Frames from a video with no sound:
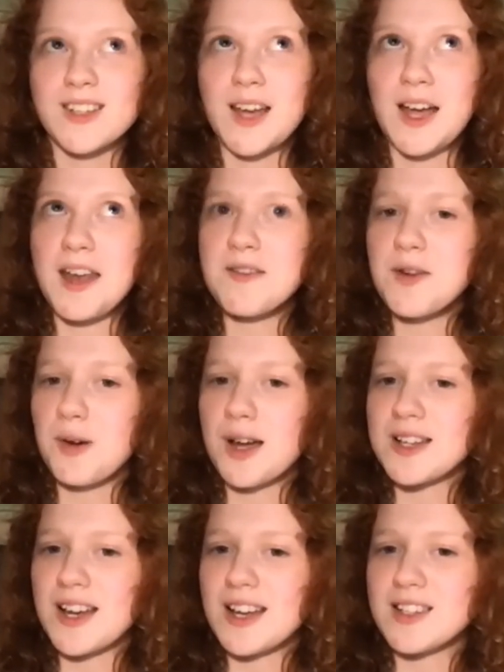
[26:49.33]
I don't know.
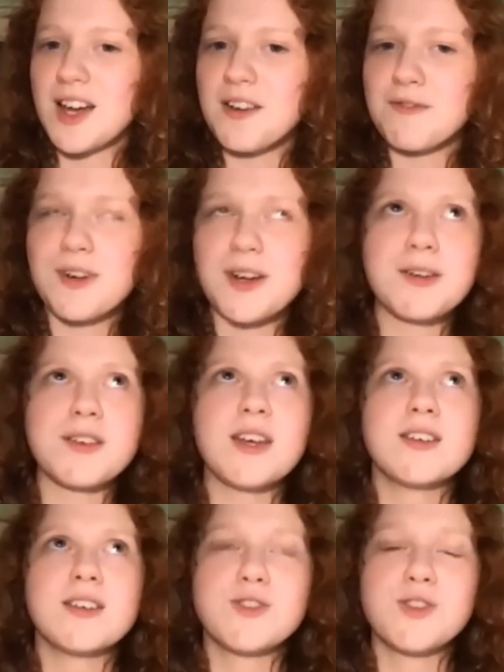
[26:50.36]
I kind of find,
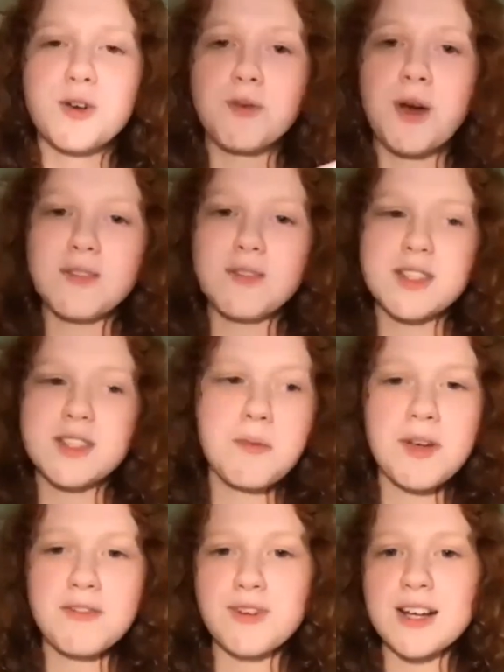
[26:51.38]
so some of
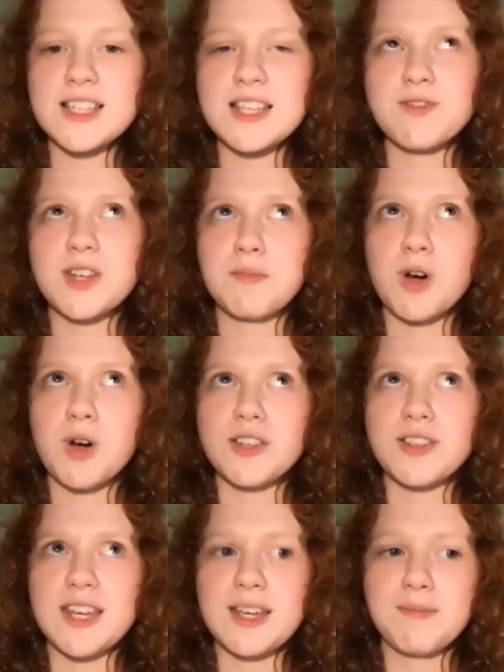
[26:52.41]
my friends have done
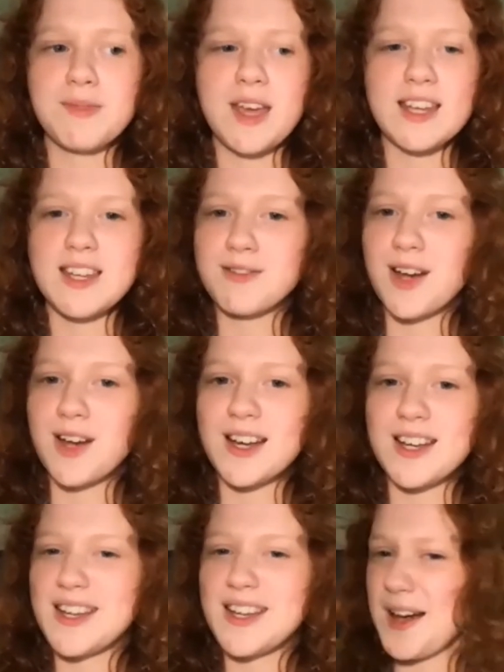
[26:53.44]
mothing and have kind
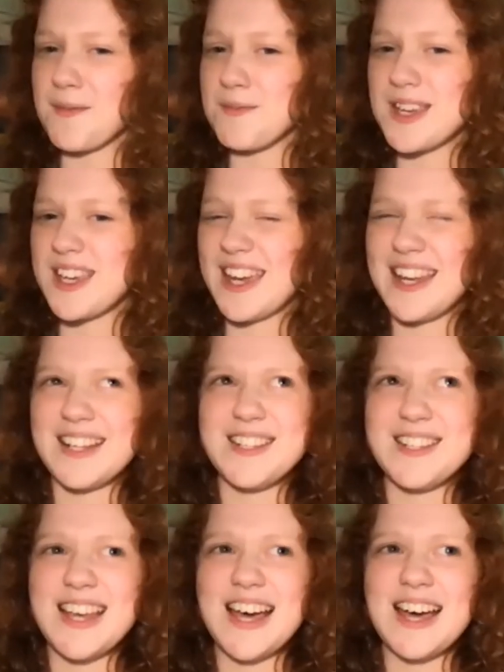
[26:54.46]
of helped me get into
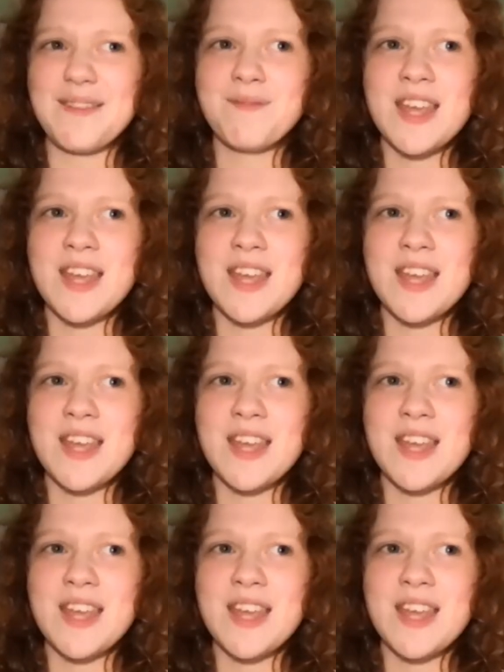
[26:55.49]
that.